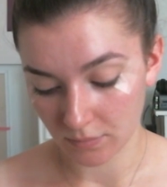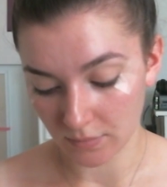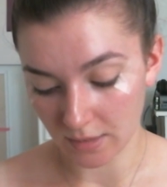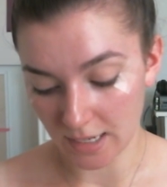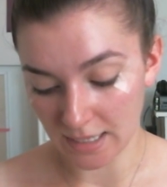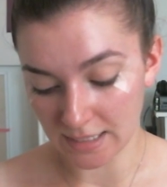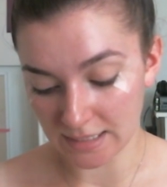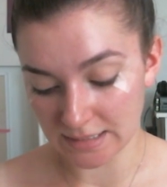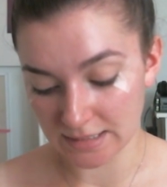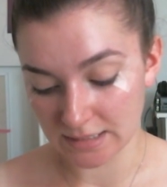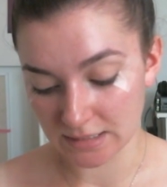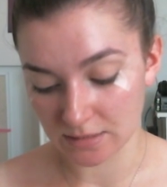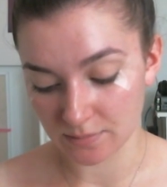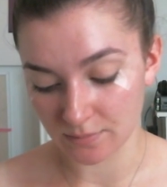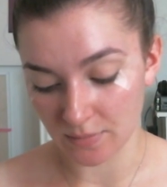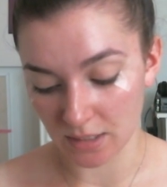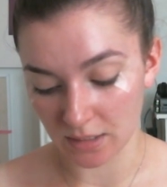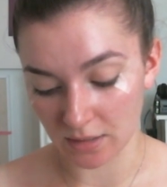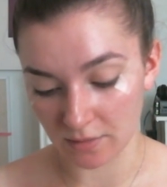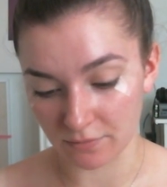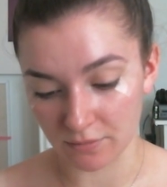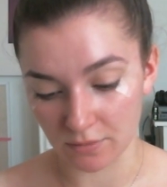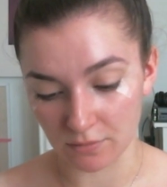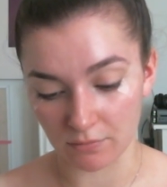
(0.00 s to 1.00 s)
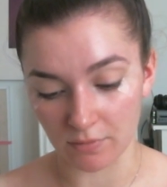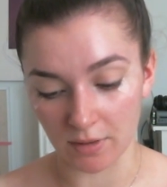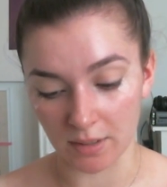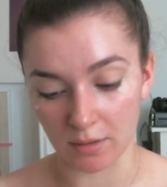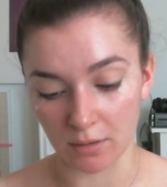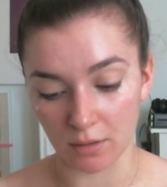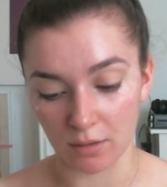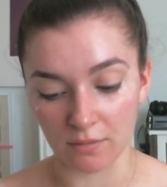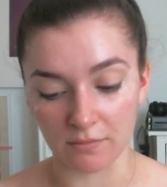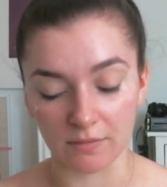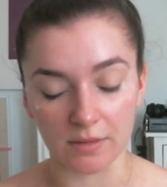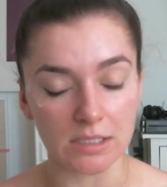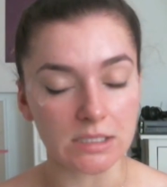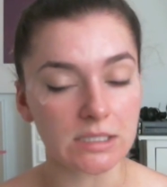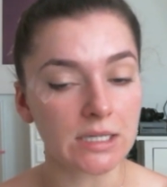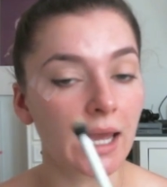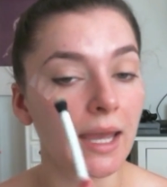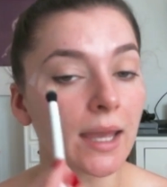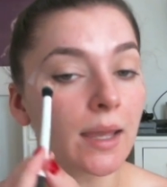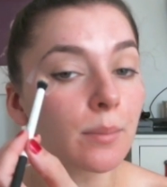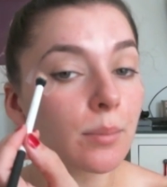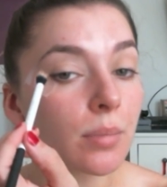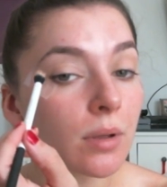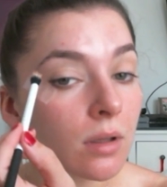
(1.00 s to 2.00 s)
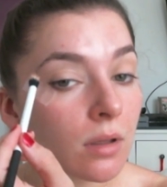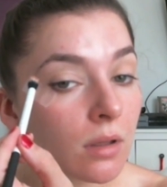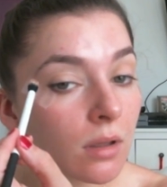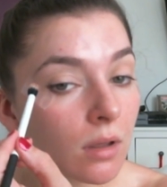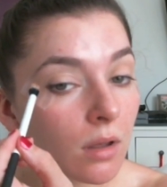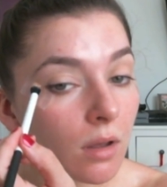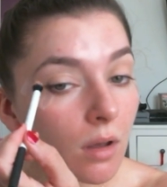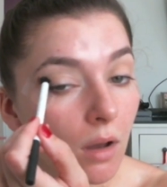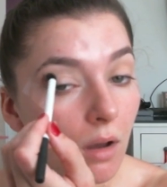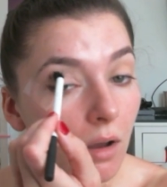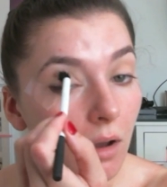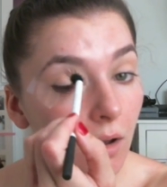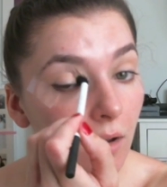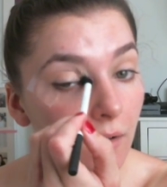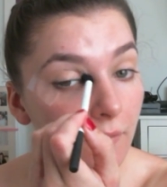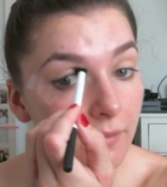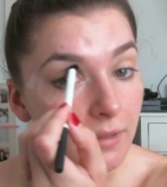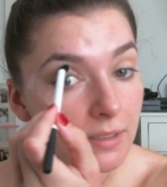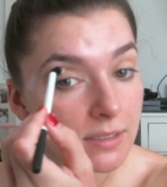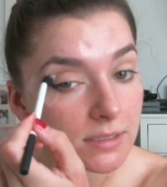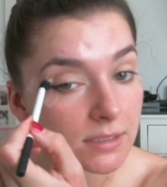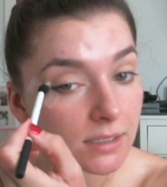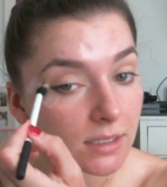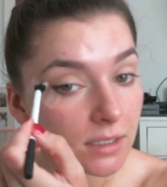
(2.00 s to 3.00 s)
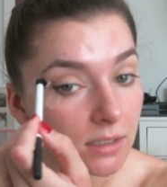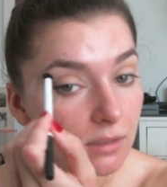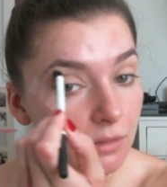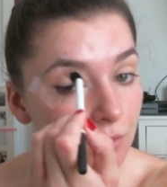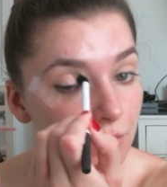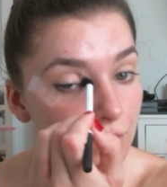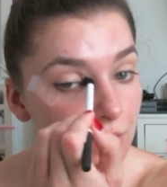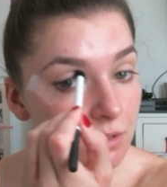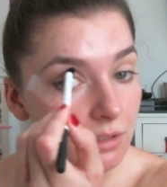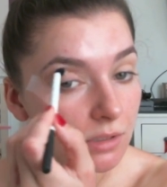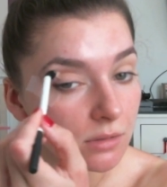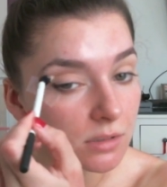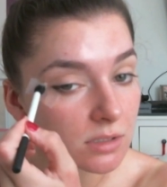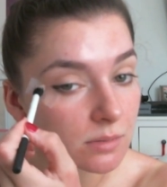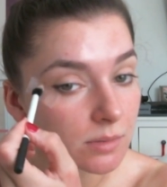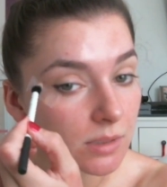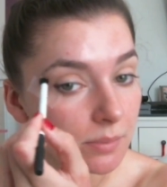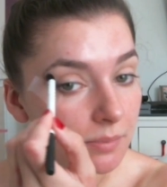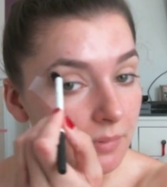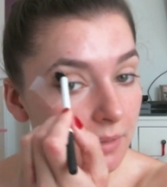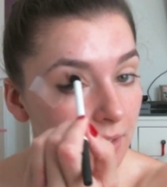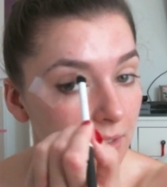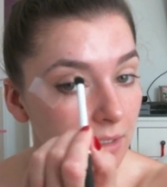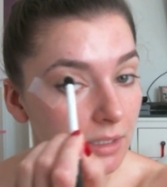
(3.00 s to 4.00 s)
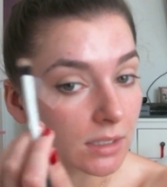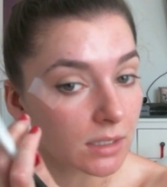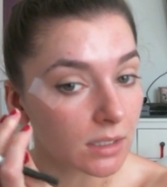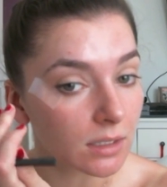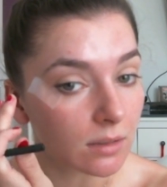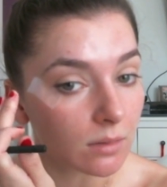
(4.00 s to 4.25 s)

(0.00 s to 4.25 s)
And it doesn't matter if you run over the tape. Obviously, you're just going to be peeling it